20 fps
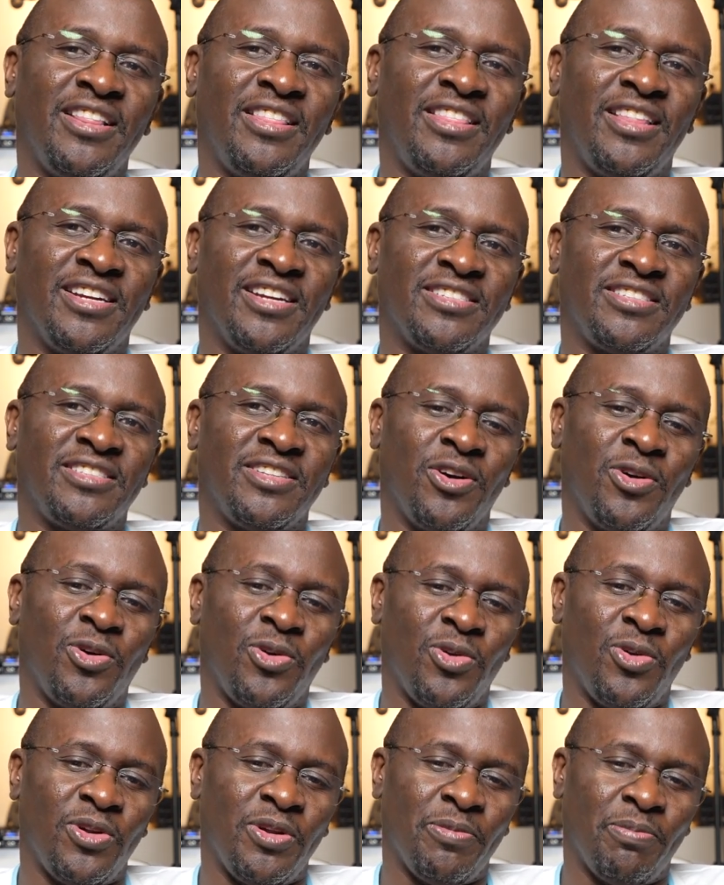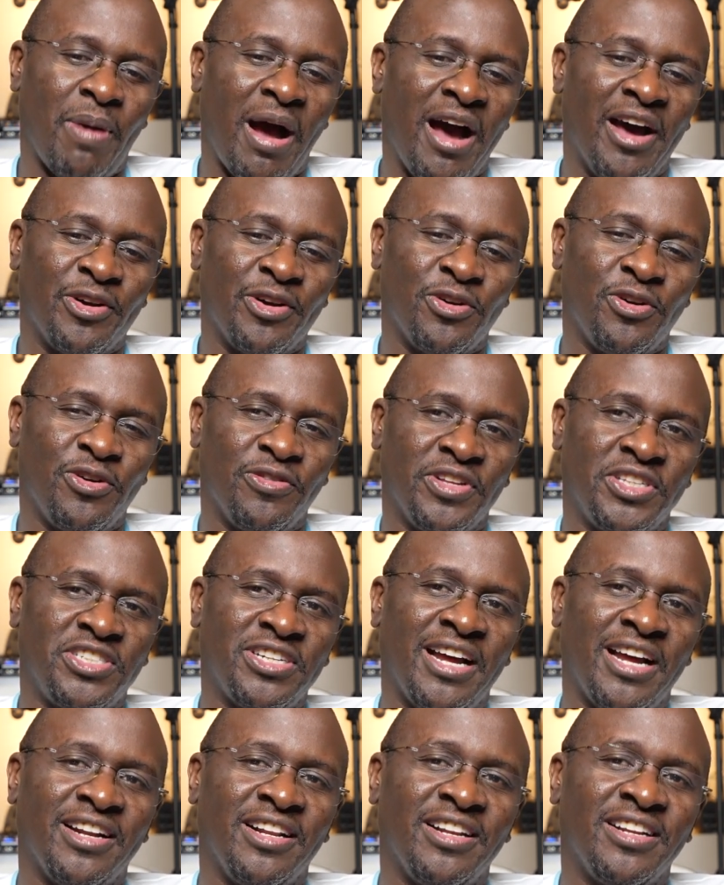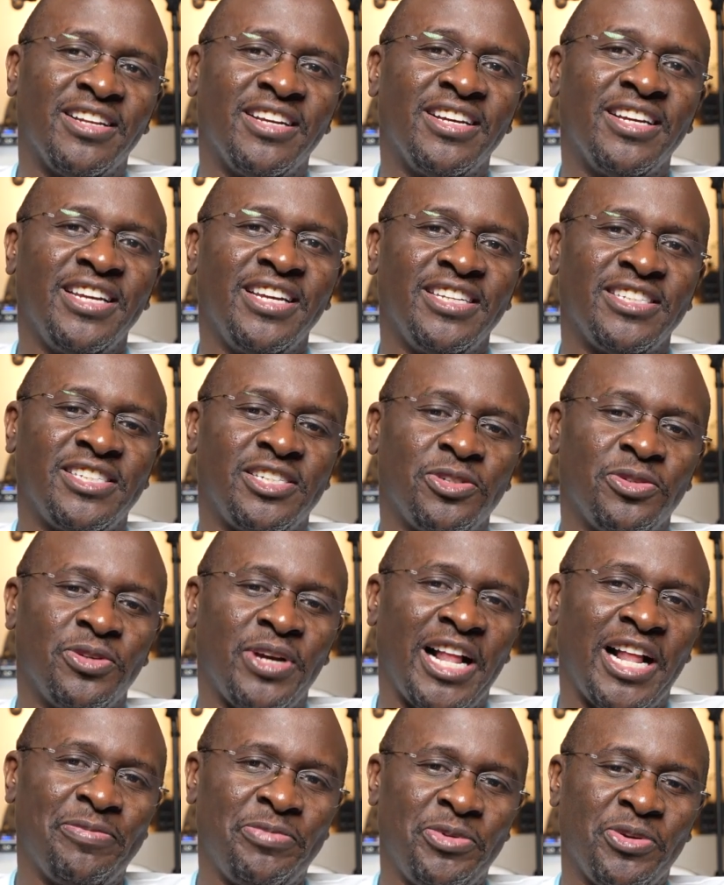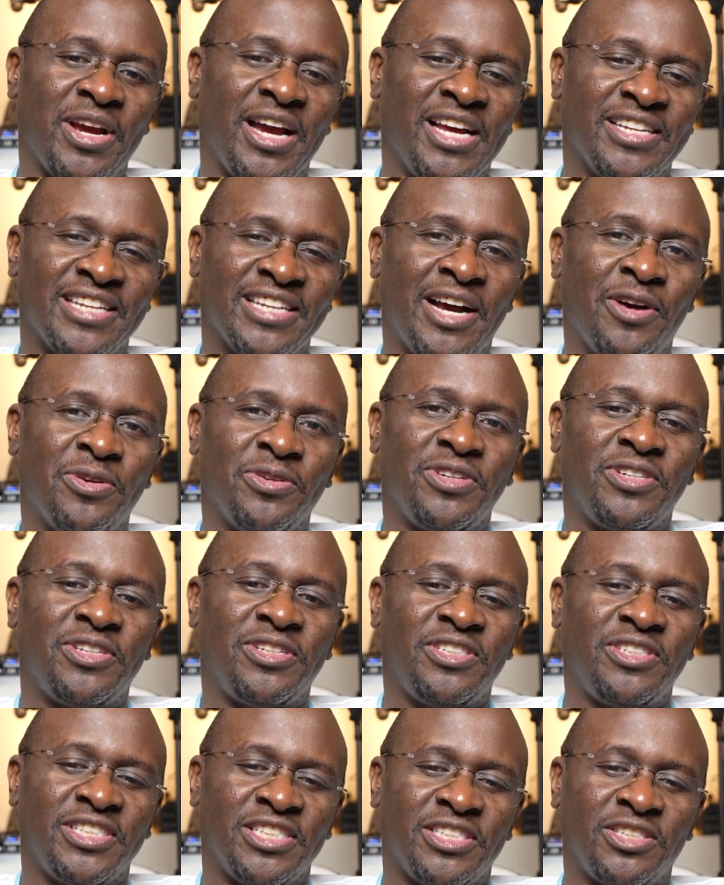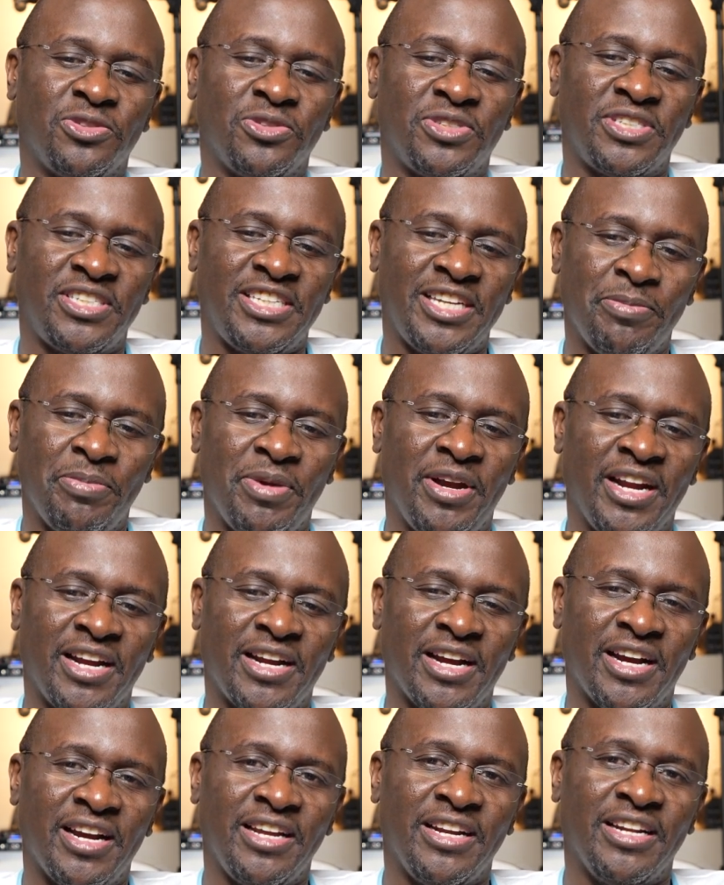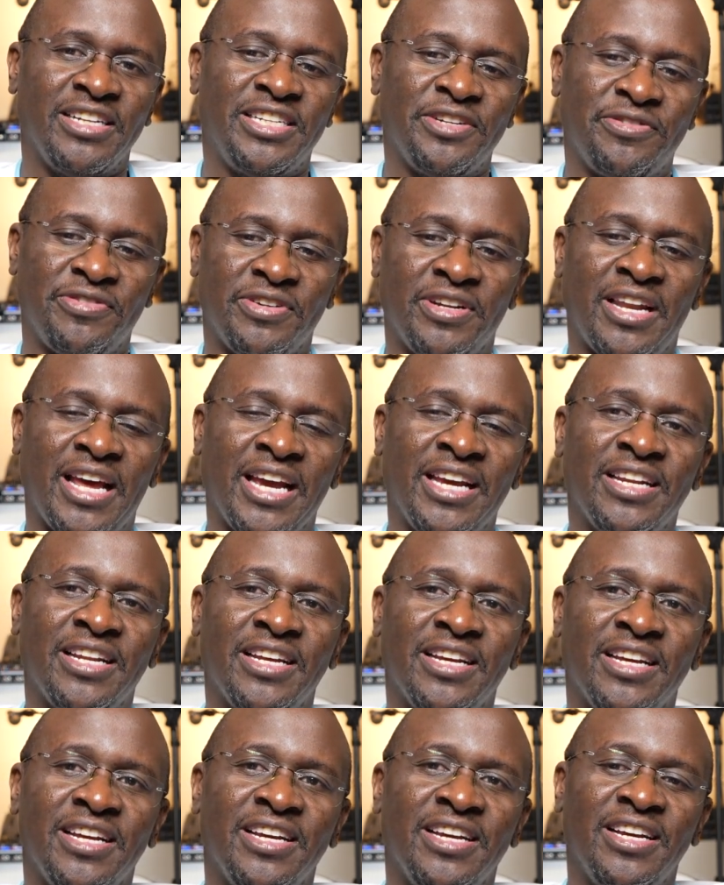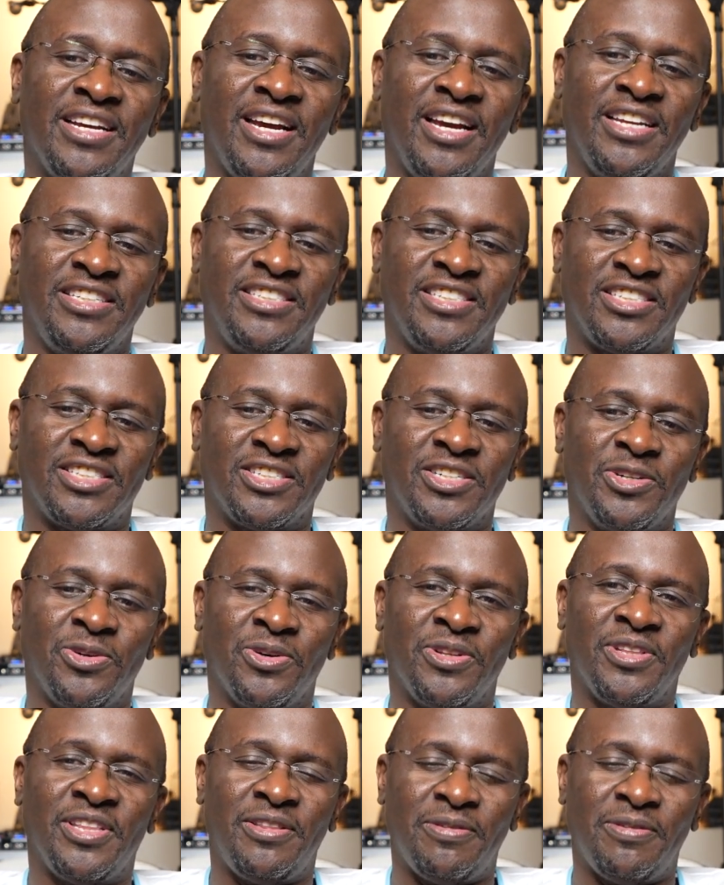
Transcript: That's the whole motto of the channel, is to help you guys out, just to see America in a different light and just to know,